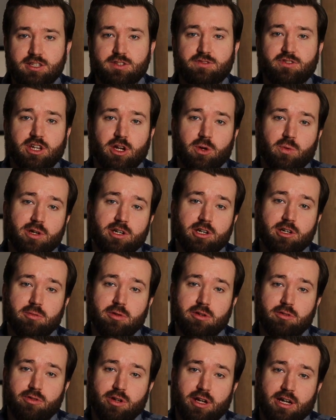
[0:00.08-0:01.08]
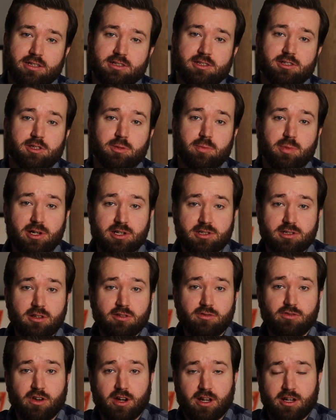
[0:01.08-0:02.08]
this video, we're going to be reacting to personal
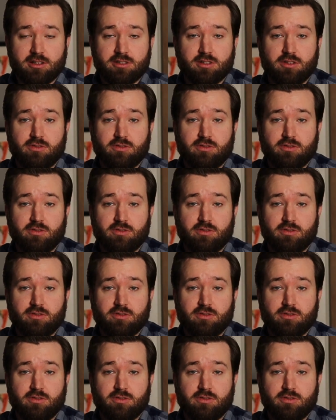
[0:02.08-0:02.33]
finance